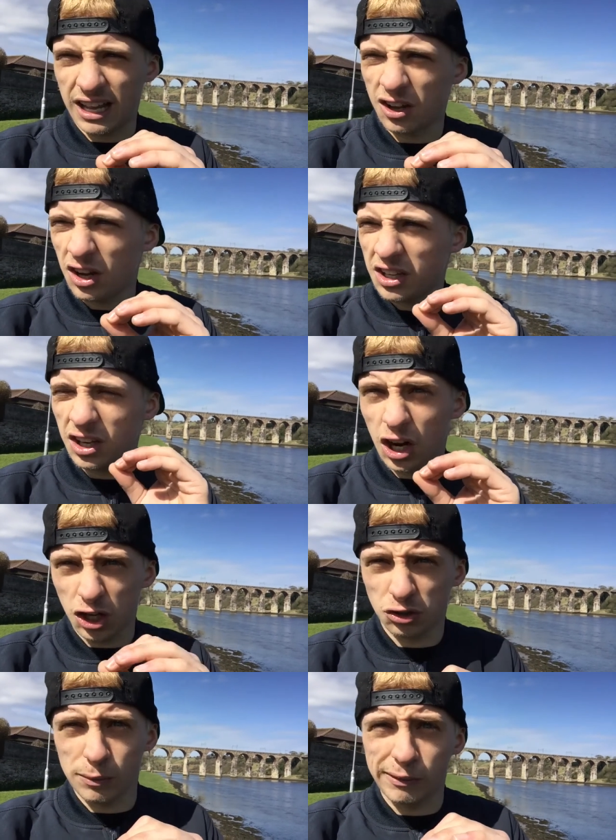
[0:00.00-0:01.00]
I got in a lot
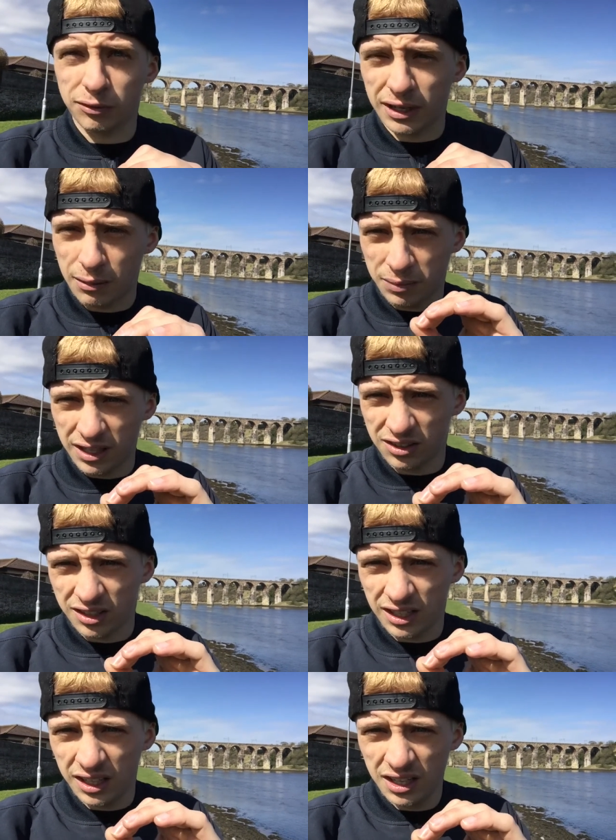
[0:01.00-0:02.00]
of trouble for that
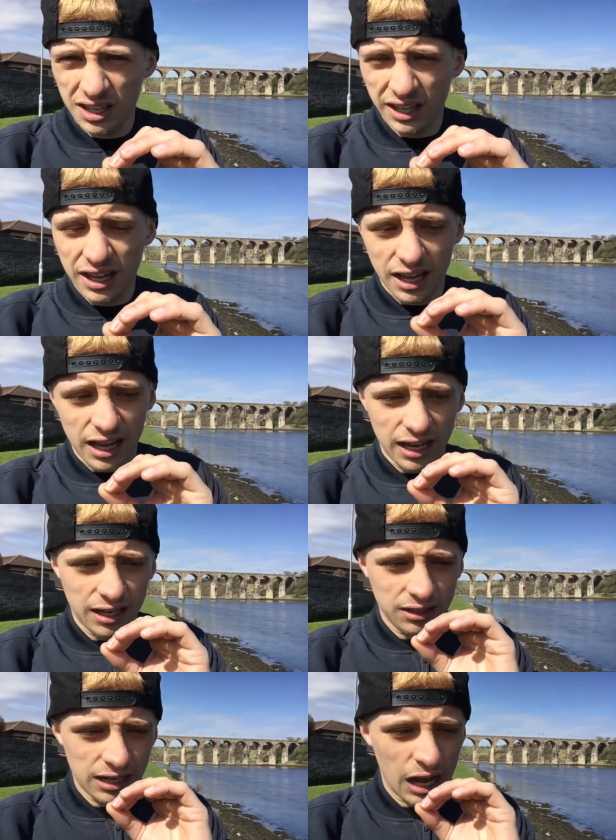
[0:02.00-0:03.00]
basically.
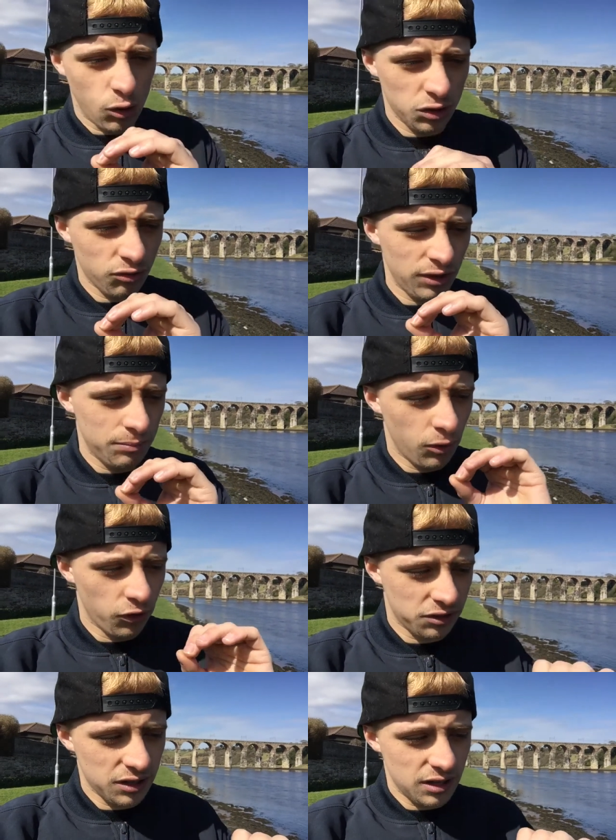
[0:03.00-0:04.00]
And I only
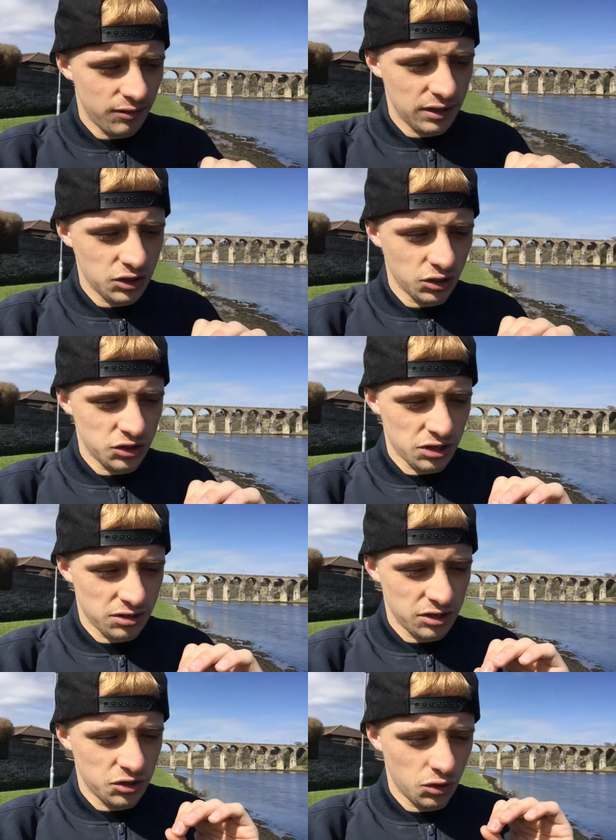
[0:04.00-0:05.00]
reposted the video
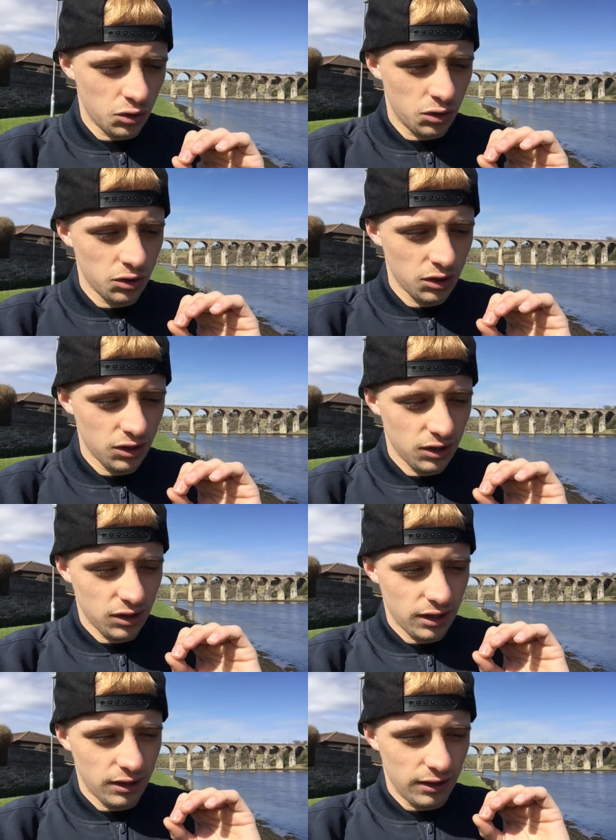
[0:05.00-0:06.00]
just to show
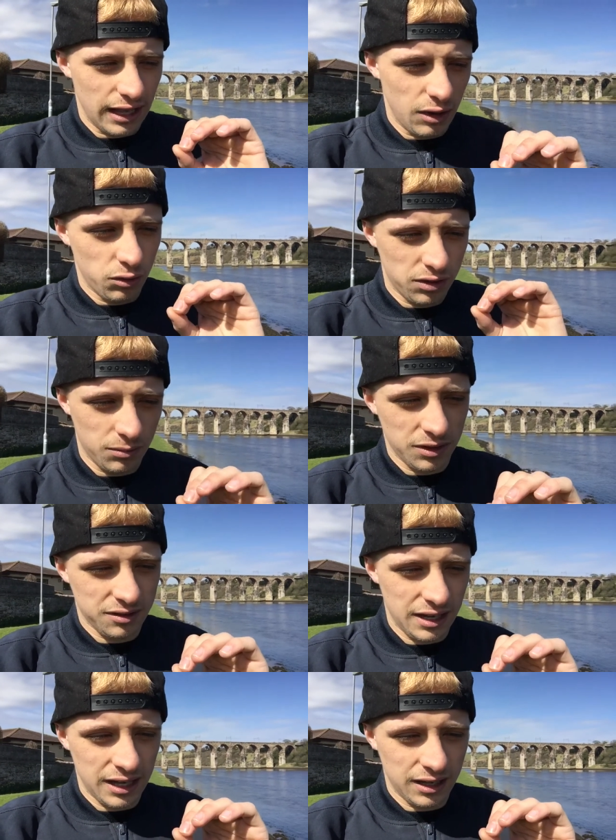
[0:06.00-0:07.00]
that it was a
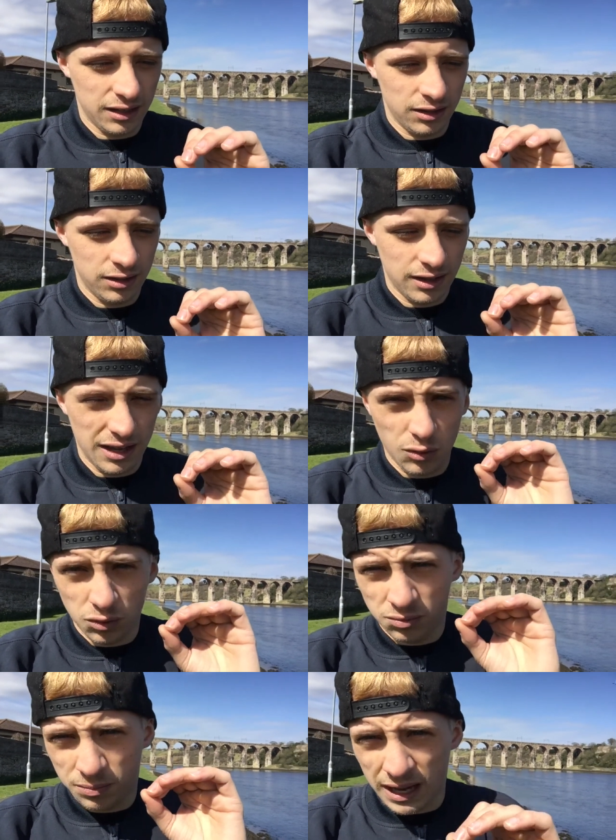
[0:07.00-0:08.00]
mistake and it
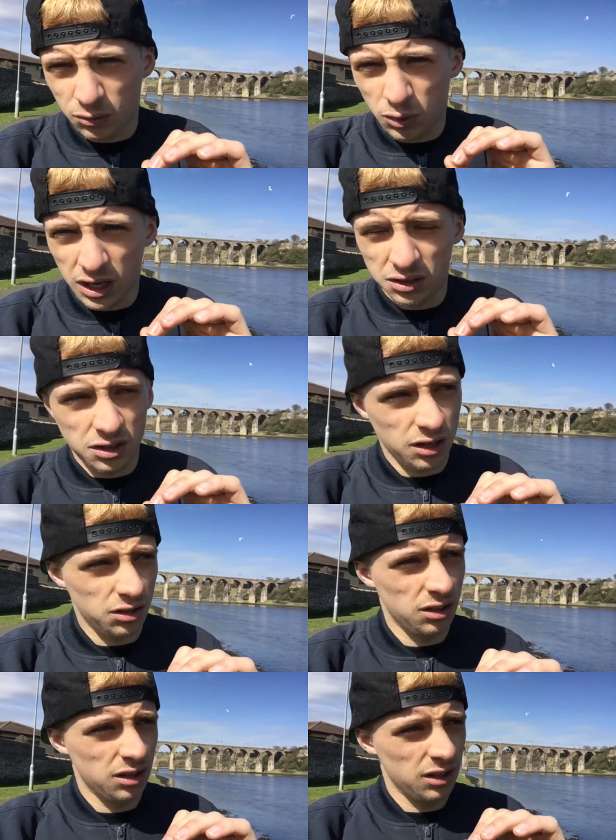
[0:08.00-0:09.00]
was bad what I'd done.